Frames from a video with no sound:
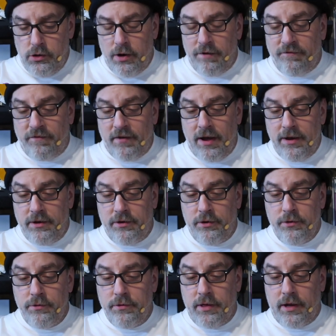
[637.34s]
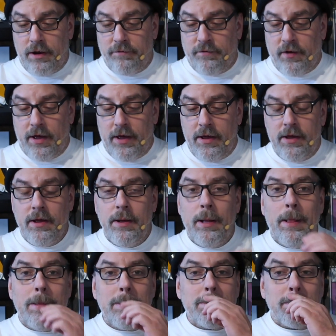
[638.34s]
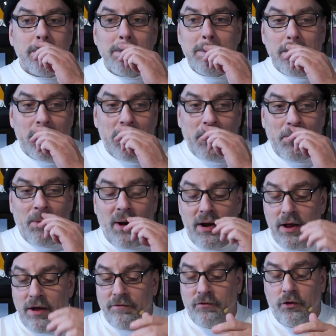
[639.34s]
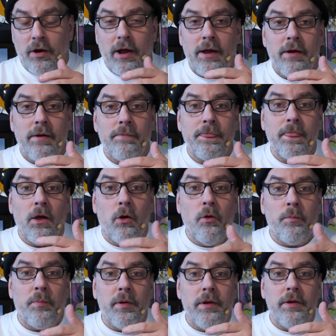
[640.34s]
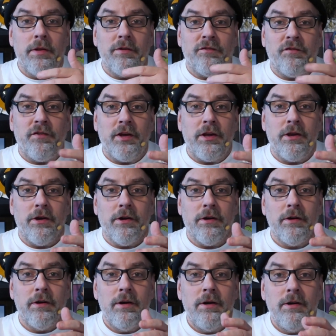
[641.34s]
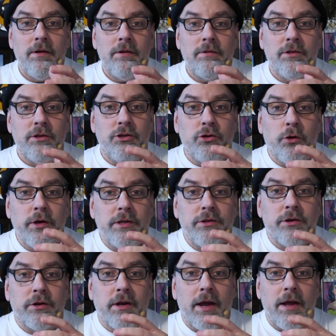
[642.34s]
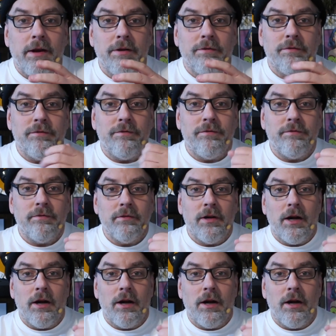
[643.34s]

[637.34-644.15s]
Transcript: You know, I find too that if I, right after I open the figure, the joints are kind of,